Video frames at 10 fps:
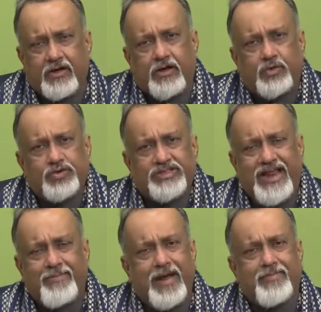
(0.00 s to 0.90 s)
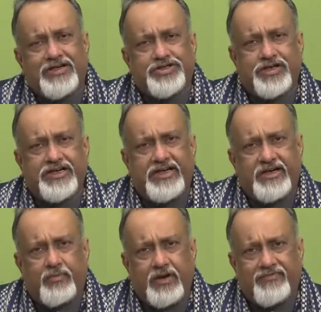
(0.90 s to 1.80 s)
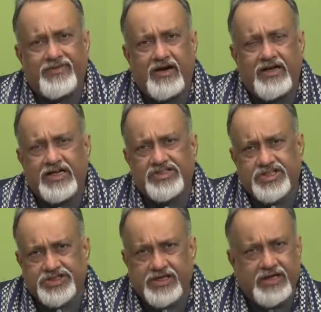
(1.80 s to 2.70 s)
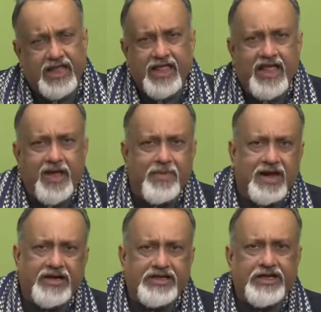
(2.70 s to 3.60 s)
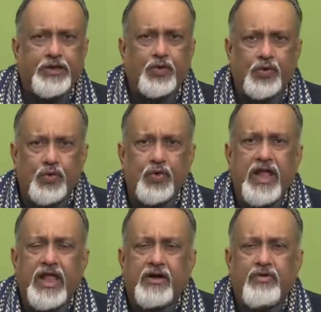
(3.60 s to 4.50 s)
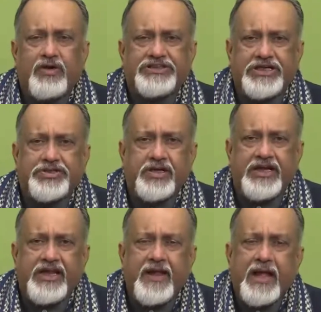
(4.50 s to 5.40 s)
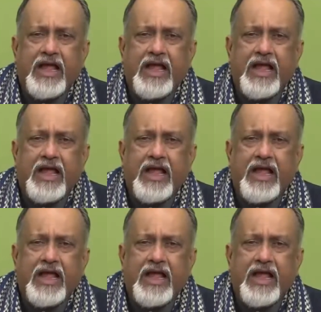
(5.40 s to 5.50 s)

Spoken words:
whose name I mentioned in one of the earlier session, a marketing guru who was actually